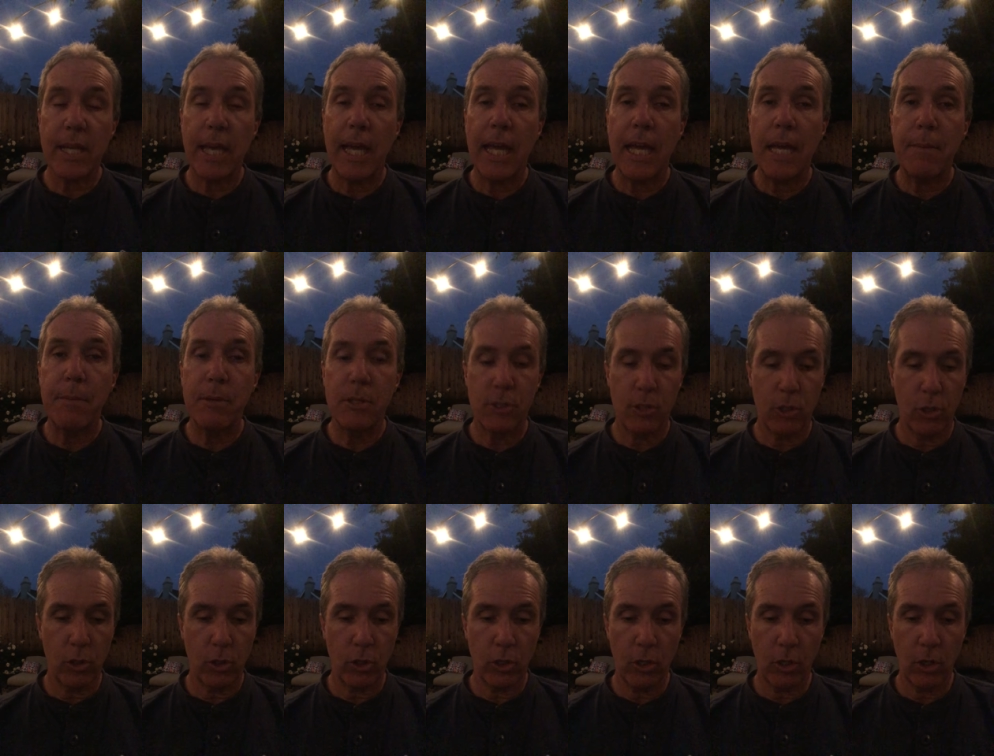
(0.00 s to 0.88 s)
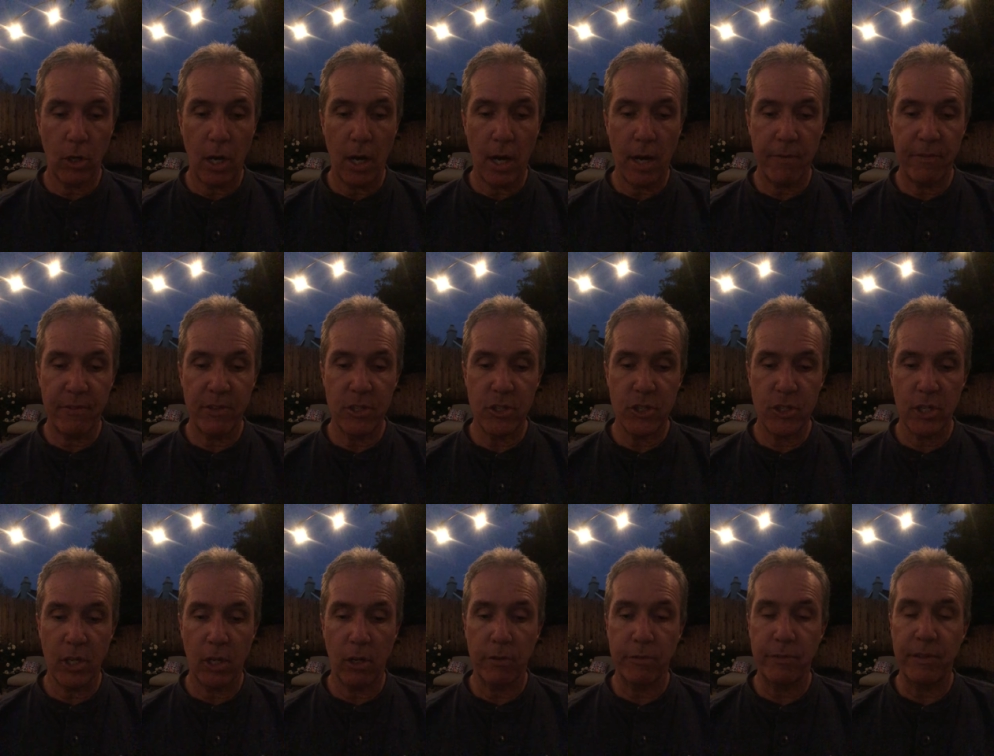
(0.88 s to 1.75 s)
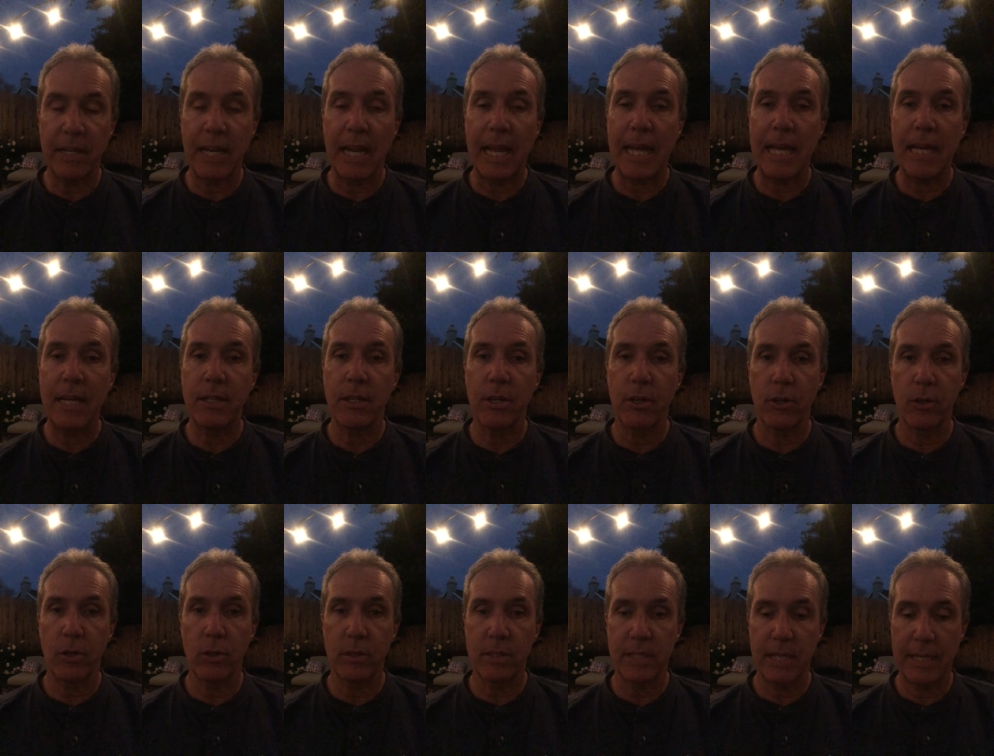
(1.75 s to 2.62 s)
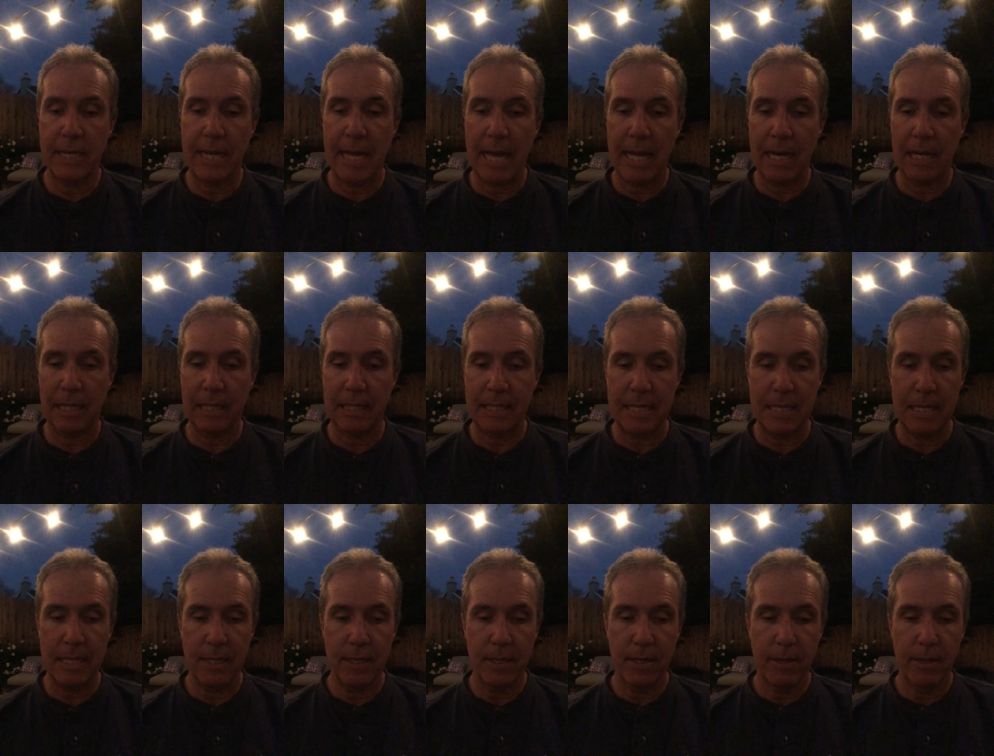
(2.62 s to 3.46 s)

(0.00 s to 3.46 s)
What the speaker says: came and took her off the shelf and handed her to Natalie.